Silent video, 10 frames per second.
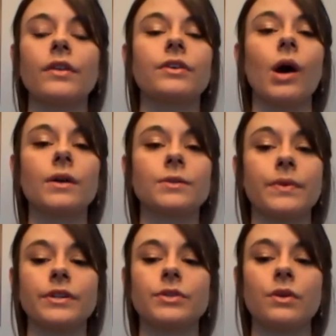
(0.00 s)
their
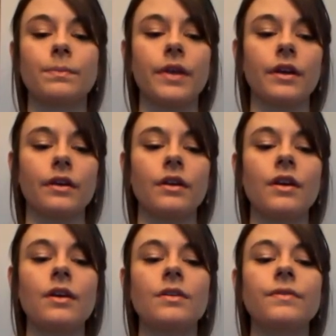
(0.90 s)
offspring to appear,
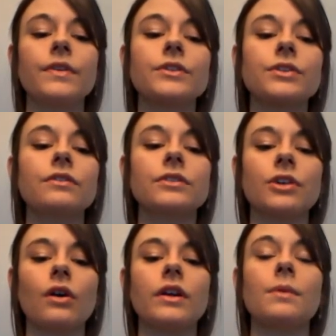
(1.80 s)
for this could
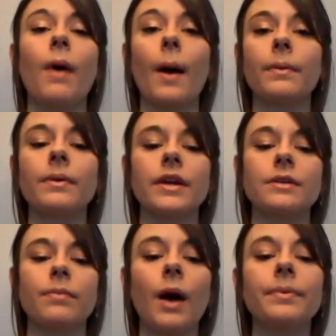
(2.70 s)
result in a
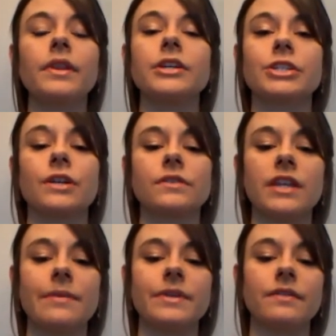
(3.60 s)
population of
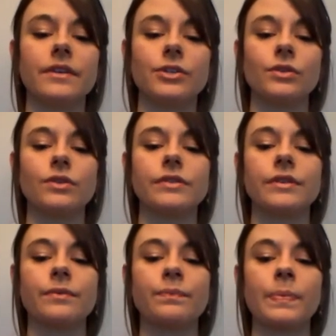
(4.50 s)
same individuals.
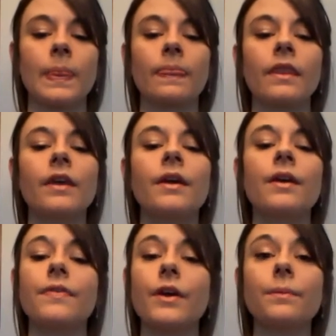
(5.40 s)

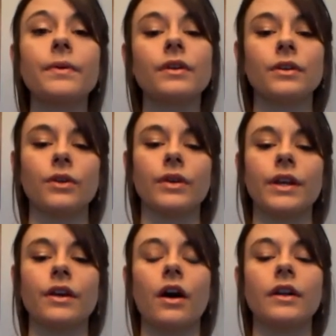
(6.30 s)
Therapeutic
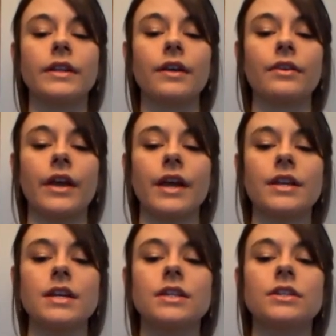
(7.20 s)
cloning, on the other
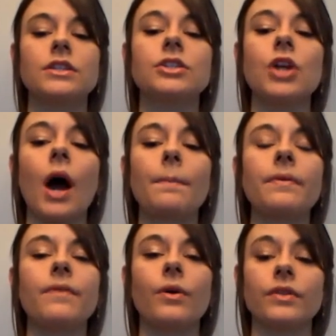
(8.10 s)
hand, does not
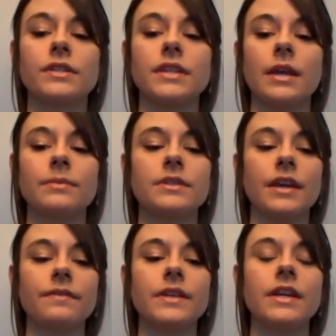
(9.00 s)
provoke the same
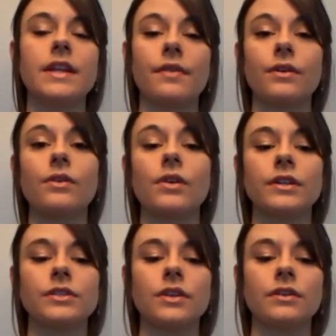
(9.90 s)
safety and ethical
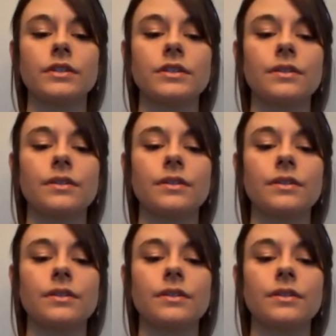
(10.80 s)
concerns.